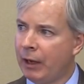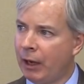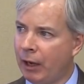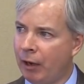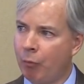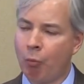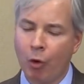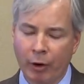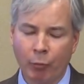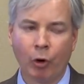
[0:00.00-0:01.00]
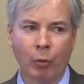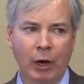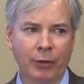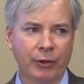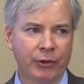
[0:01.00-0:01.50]
More and more
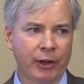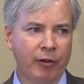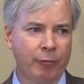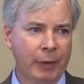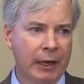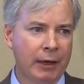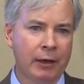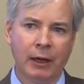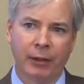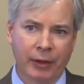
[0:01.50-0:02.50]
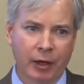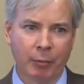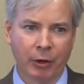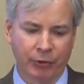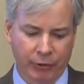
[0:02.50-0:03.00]
wealth is self-made. Think
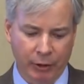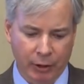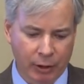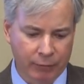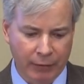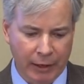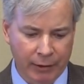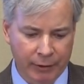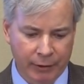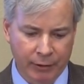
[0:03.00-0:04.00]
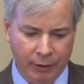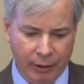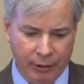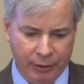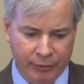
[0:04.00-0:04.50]
about Silicon Valley
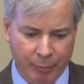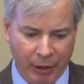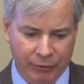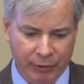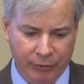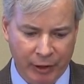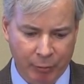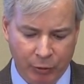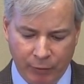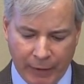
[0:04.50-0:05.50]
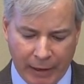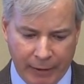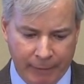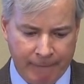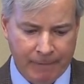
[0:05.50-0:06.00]
as the best example of
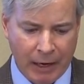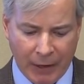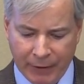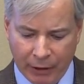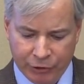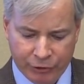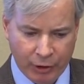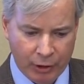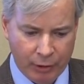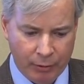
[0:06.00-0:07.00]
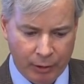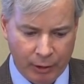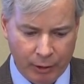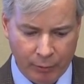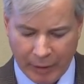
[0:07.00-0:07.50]
that. I think I'm just going
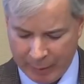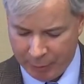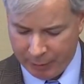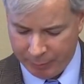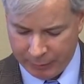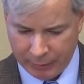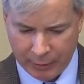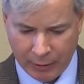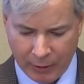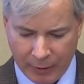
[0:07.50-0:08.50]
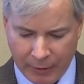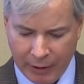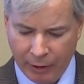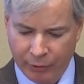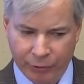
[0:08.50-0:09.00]
to wrap up
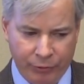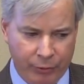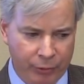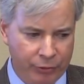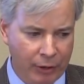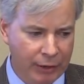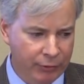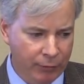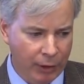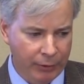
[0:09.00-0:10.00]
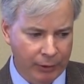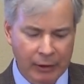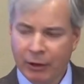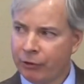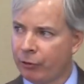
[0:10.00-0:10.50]
there. There's lots of other
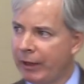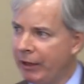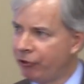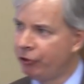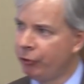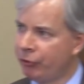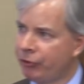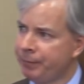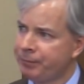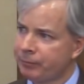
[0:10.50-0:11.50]
sort of issues.